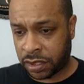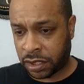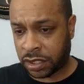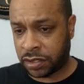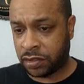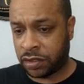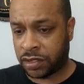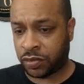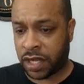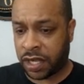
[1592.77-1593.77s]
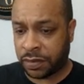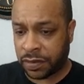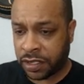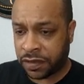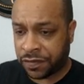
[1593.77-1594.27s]
I can do the swap,
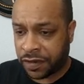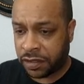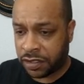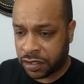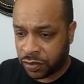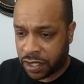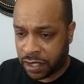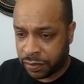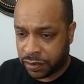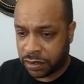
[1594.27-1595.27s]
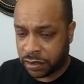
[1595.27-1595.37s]
confirm the swap.